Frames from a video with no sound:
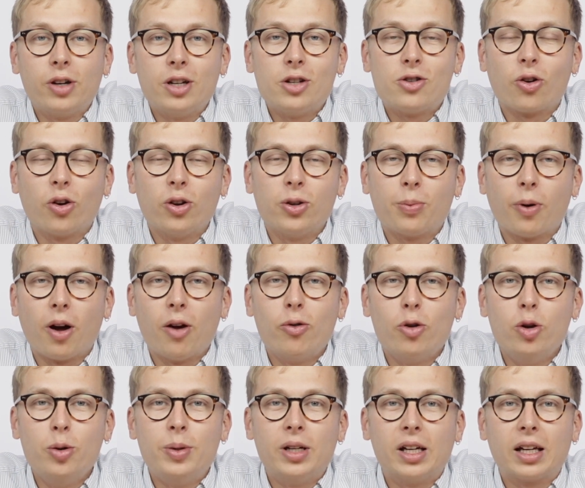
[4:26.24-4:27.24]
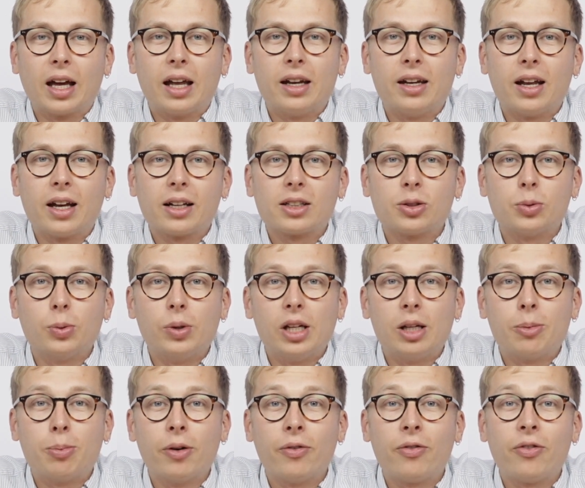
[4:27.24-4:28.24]
rejoined by Ruby again next
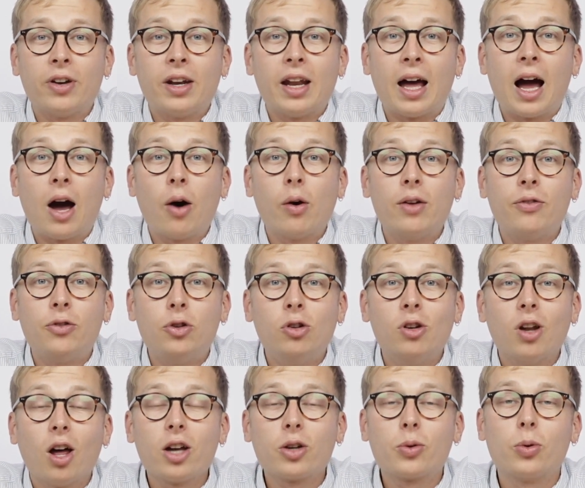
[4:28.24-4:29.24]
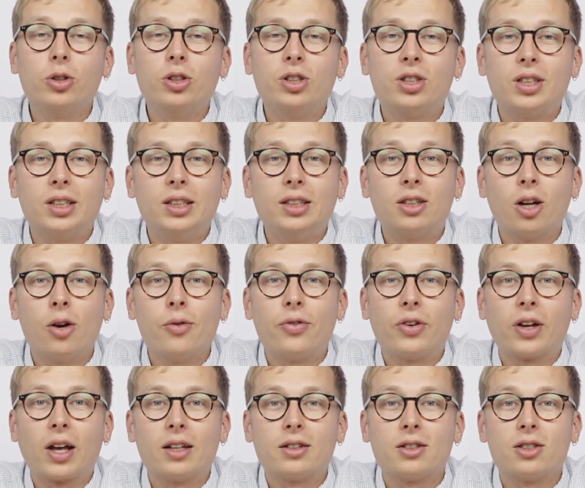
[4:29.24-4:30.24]
week, but for now, if you like what you see, don't
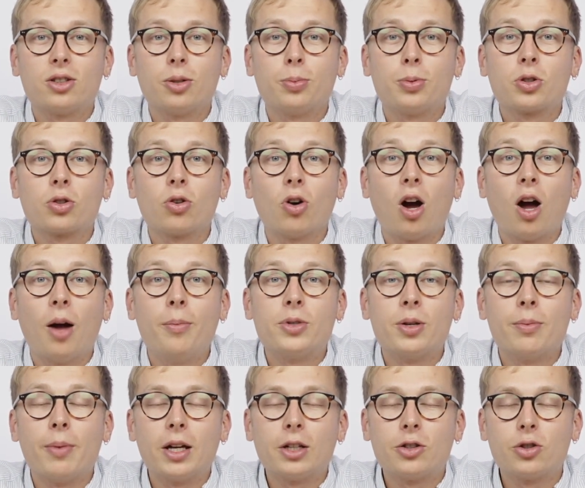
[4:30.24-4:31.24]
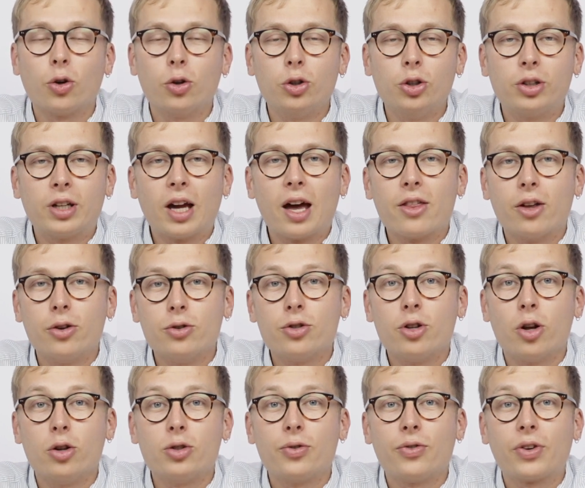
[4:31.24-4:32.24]
forget to subscribe to make sure you get those
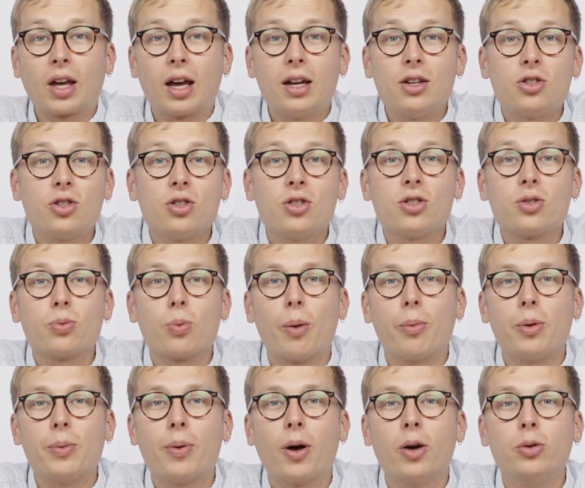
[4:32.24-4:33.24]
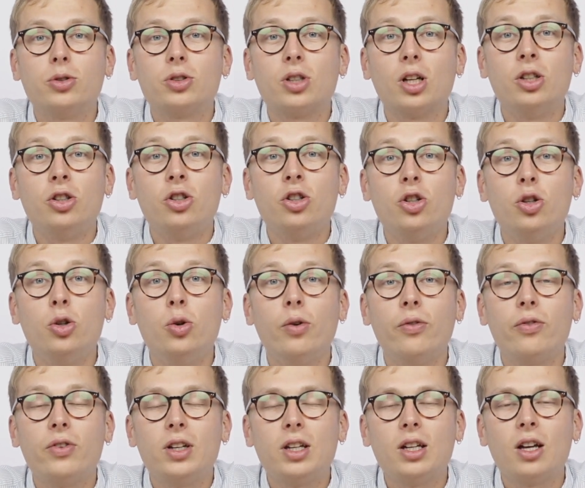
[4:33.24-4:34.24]
notifications when we post a
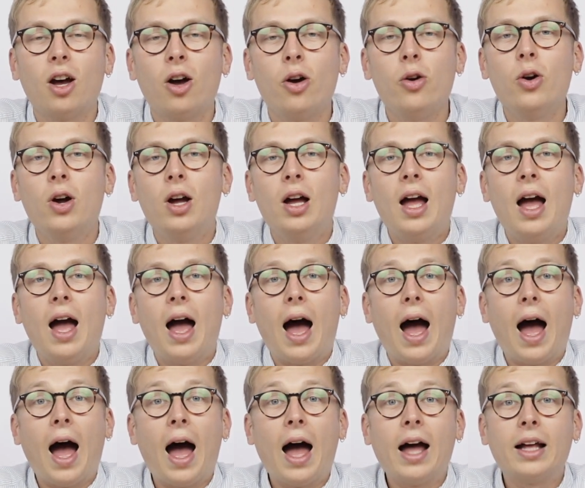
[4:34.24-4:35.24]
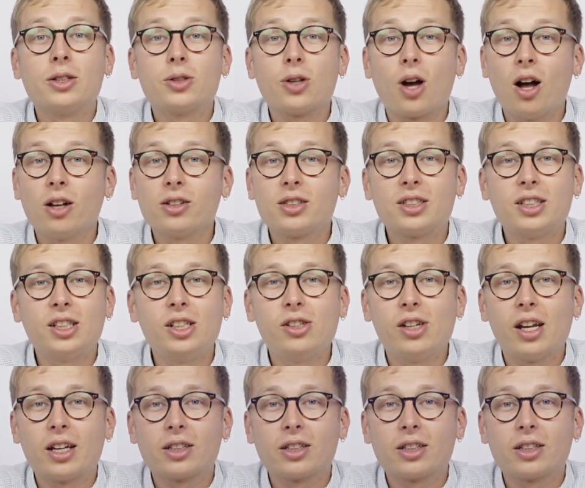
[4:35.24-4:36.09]
new video, and I'll see you